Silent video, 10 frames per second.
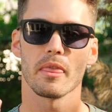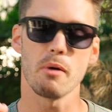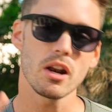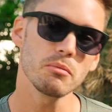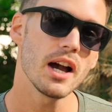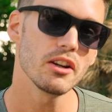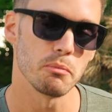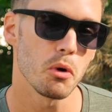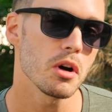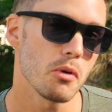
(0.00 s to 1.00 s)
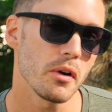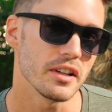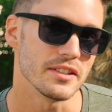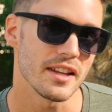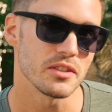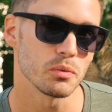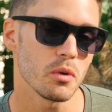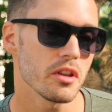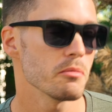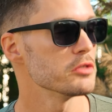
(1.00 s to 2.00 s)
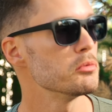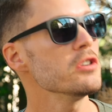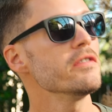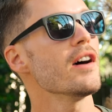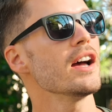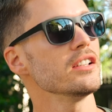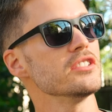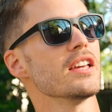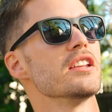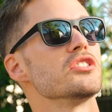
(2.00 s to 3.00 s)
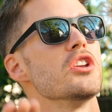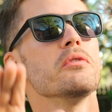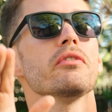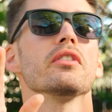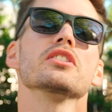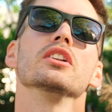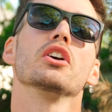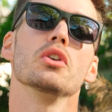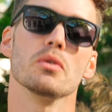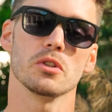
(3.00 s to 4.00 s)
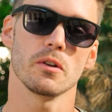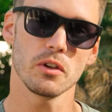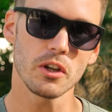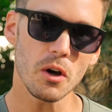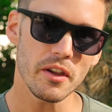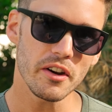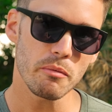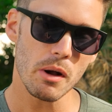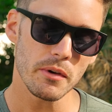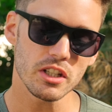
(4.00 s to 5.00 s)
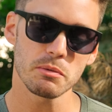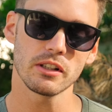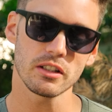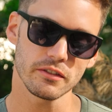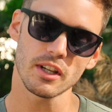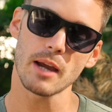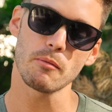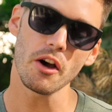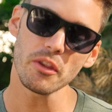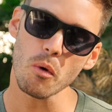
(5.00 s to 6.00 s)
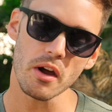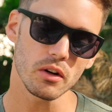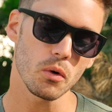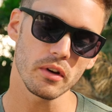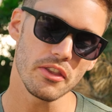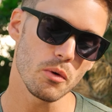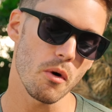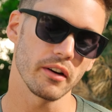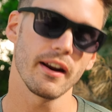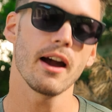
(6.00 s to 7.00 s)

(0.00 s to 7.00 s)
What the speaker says: The bottom line on Bora Bora is that it's one of the most beautiful islands and it's known for its lagoon. So if you go there, you're probably going to spend lots of time on the water or in the water.